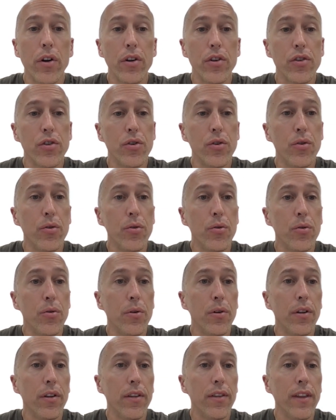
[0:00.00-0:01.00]

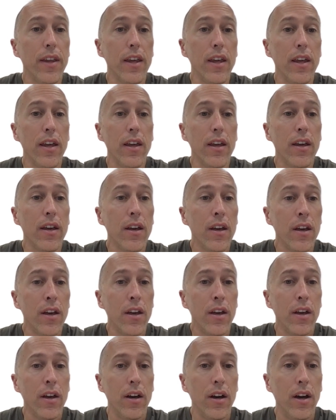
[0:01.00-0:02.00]
to the
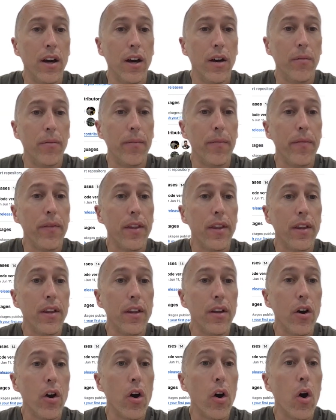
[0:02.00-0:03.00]

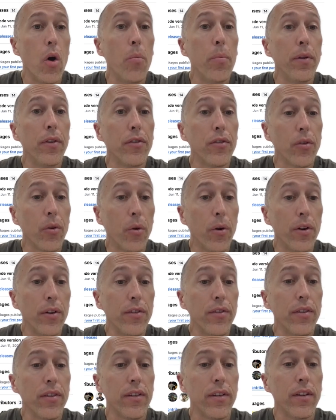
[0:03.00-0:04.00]
open
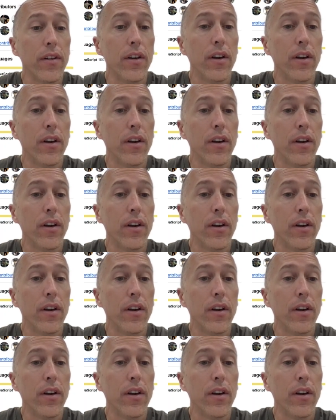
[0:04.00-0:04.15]
source